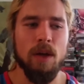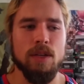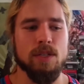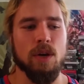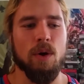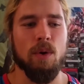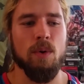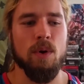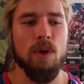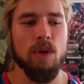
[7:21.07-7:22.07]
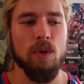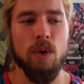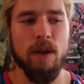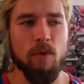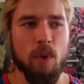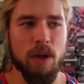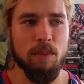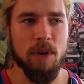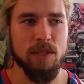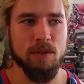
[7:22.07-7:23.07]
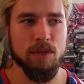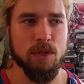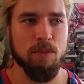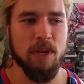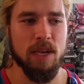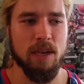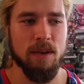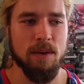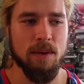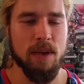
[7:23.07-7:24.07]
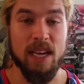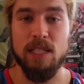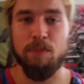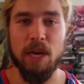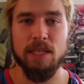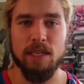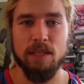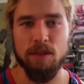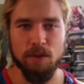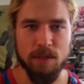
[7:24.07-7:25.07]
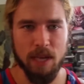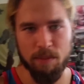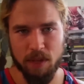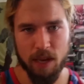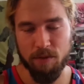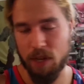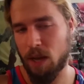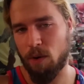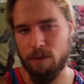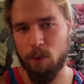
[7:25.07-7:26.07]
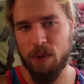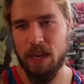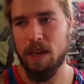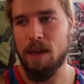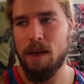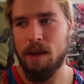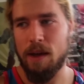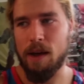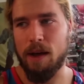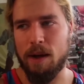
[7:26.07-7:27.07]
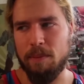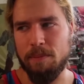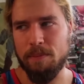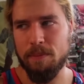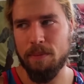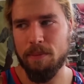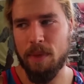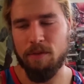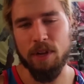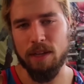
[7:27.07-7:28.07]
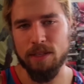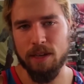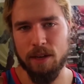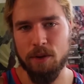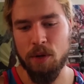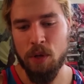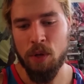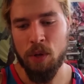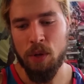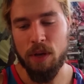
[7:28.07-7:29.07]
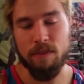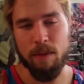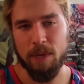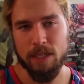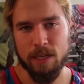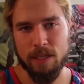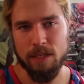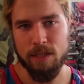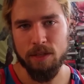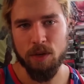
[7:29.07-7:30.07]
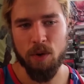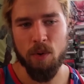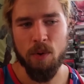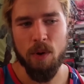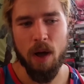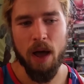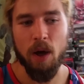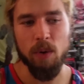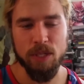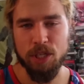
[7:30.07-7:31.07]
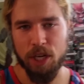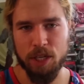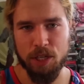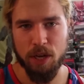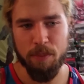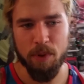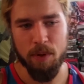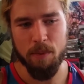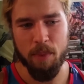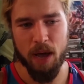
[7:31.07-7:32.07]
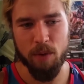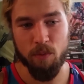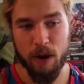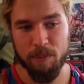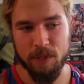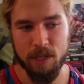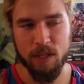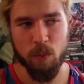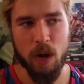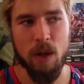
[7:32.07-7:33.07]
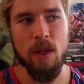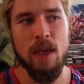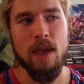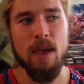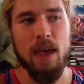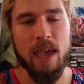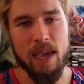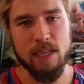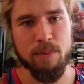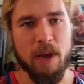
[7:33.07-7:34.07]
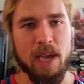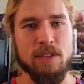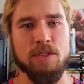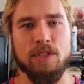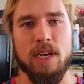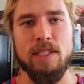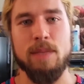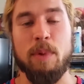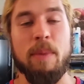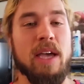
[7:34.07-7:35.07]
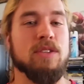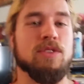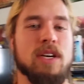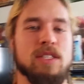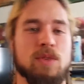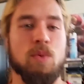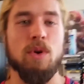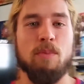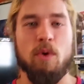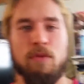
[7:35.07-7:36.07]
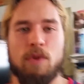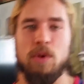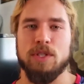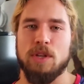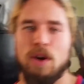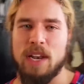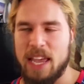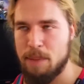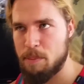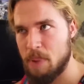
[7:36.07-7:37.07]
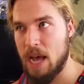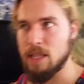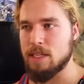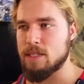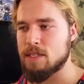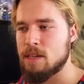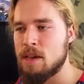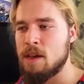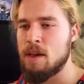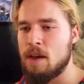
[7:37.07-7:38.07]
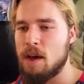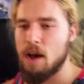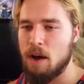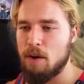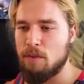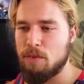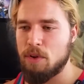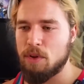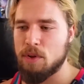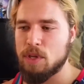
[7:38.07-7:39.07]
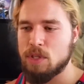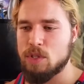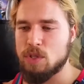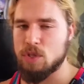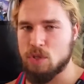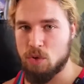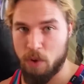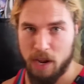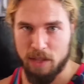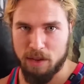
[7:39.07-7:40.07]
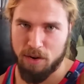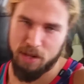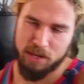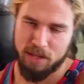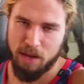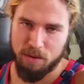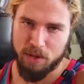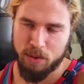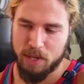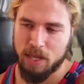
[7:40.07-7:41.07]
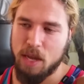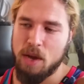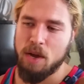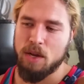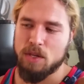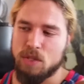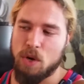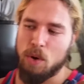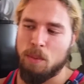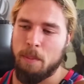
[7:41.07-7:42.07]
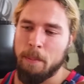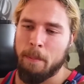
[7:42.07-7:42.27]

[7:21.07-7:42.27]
So you don't ever want your muscles to be expecting to do the same thing every day or every week, every day in the cycle, if that makes sense. So I always changed up my reps as well and my exercises, but my exercises were more focused on a balance of strength, and I'll get into that really quickly. So